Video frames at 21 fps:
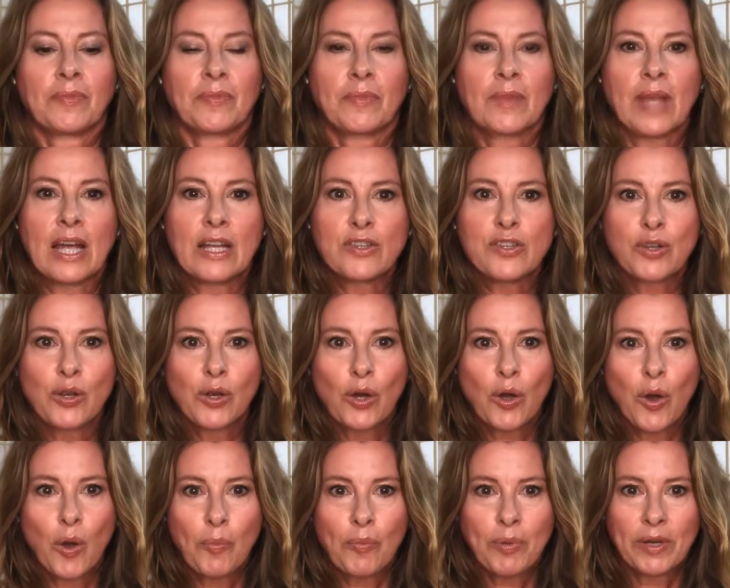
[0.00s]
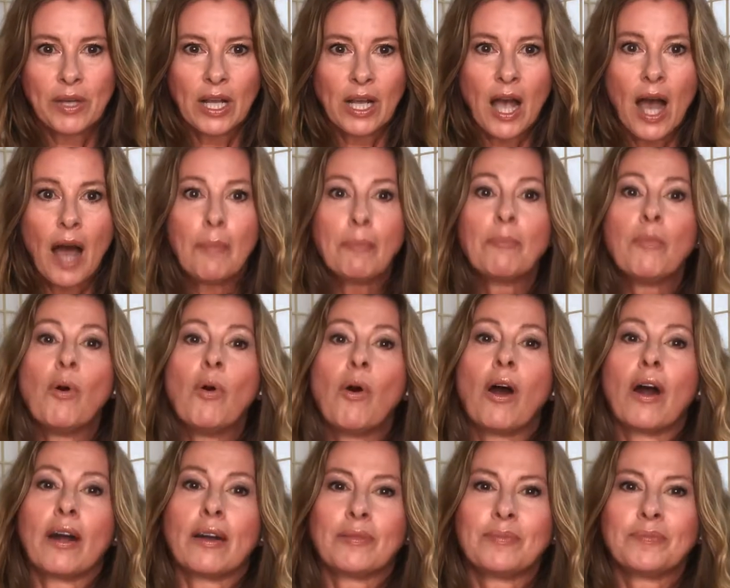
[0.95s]
as you're opening up
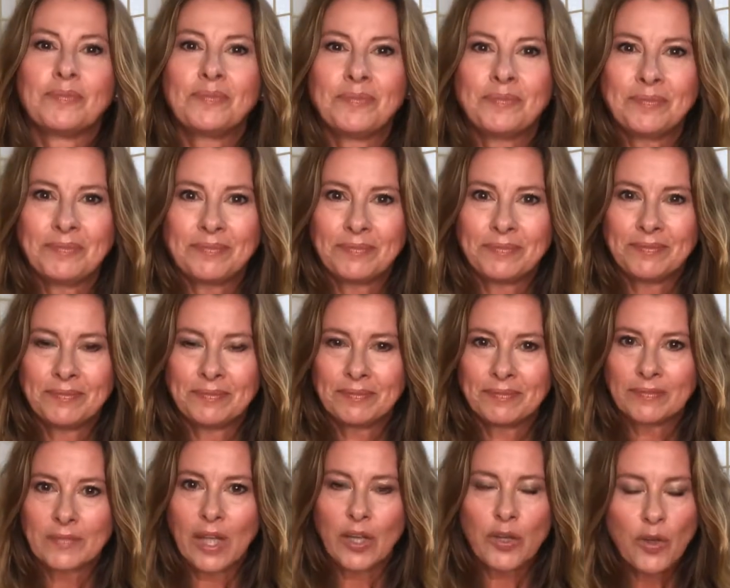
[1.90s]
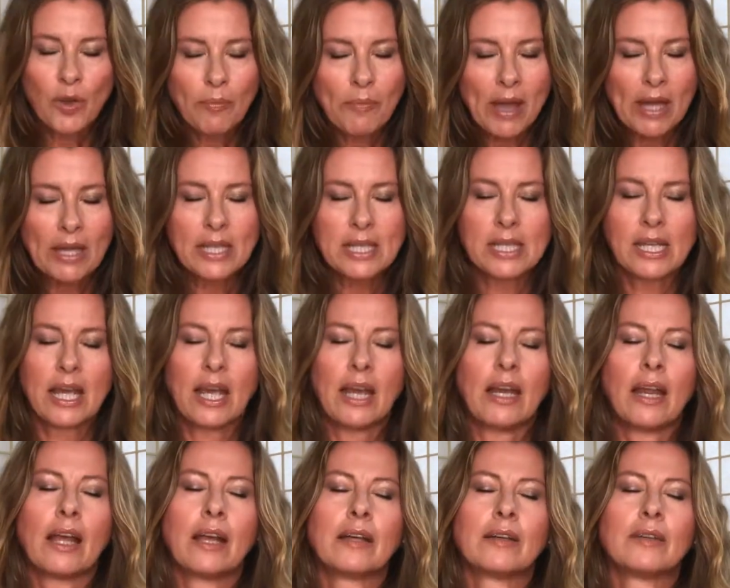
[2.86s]
more and you're
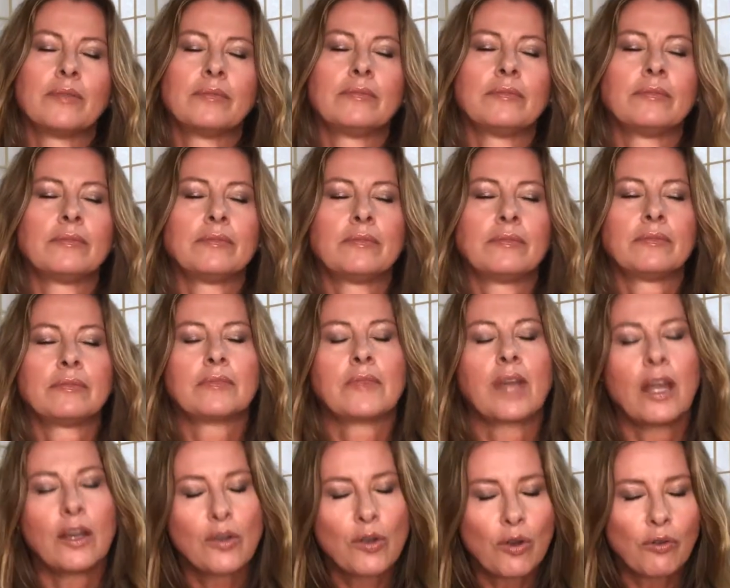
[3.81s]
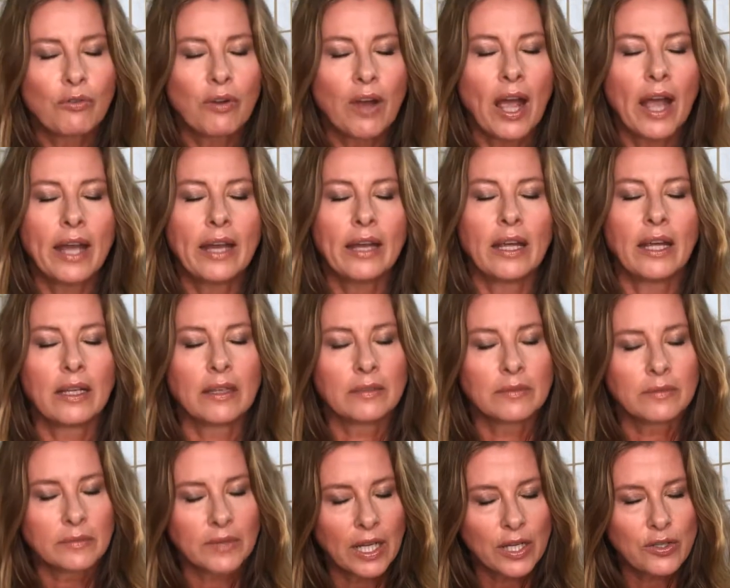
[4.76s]
meditating and you're
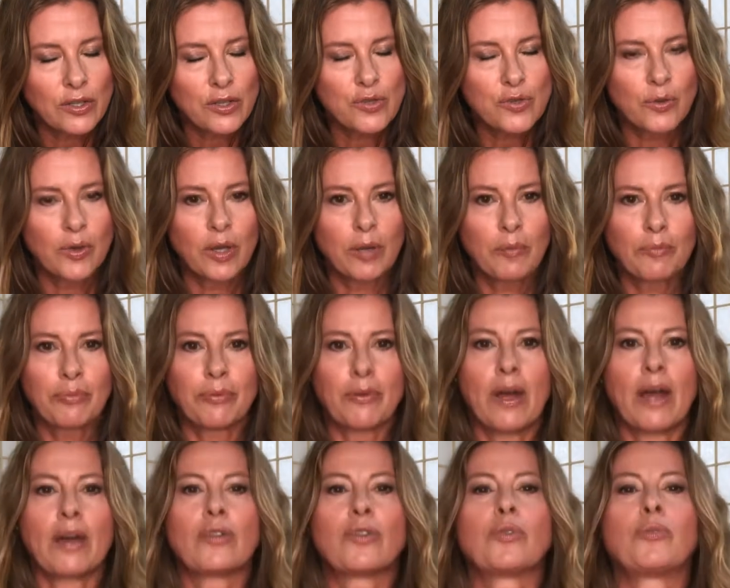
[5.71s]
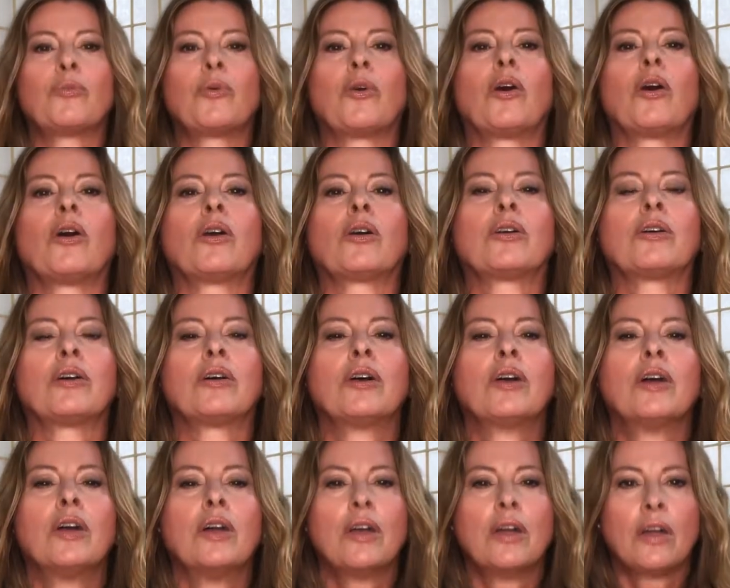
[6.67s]
writing and you're doing breath work
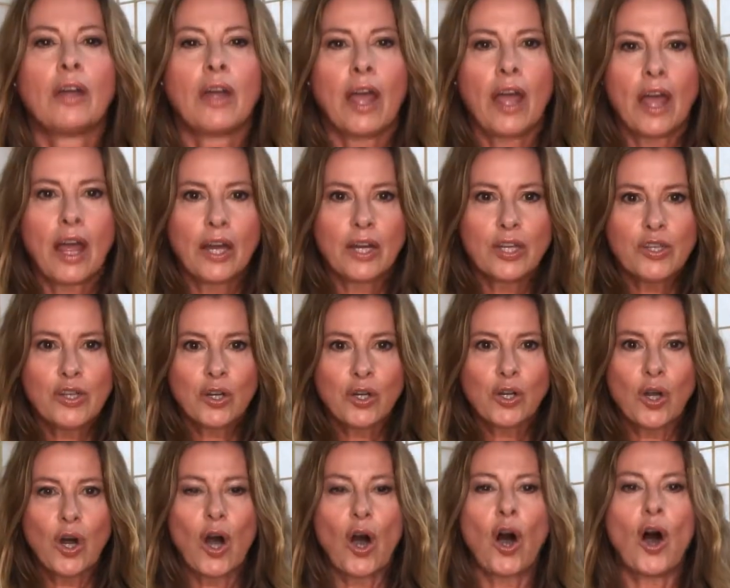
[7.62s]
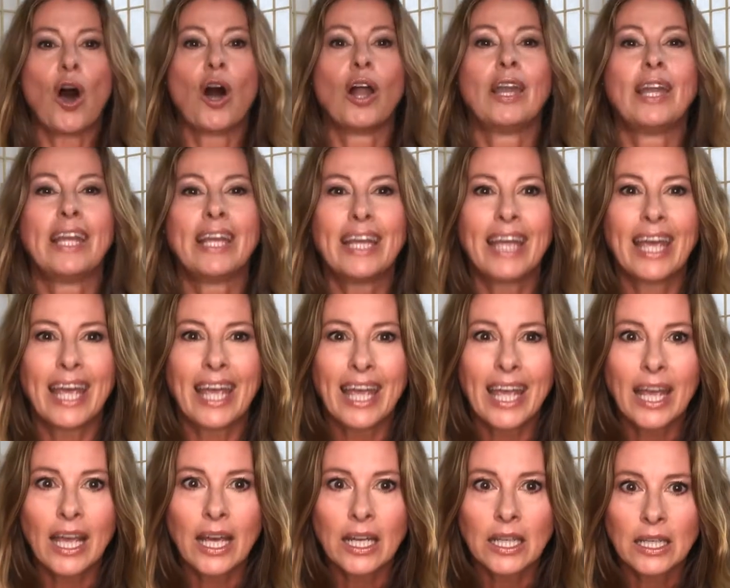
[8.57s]
and you're calling
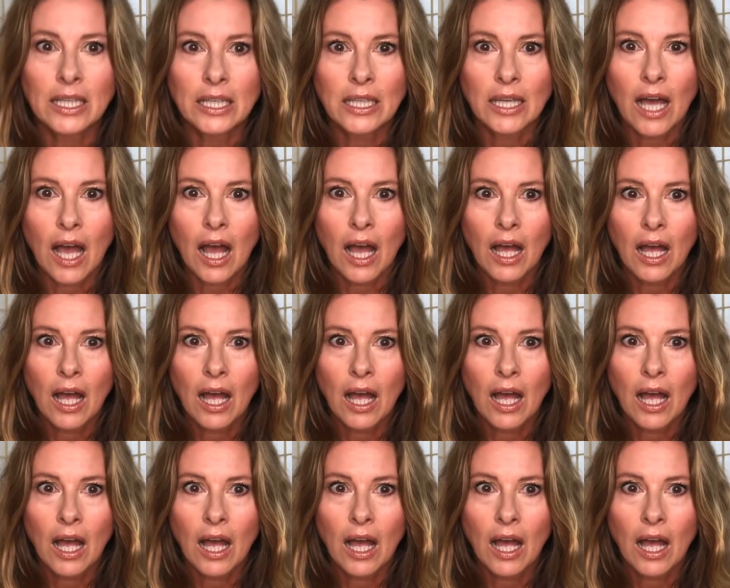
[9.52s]
in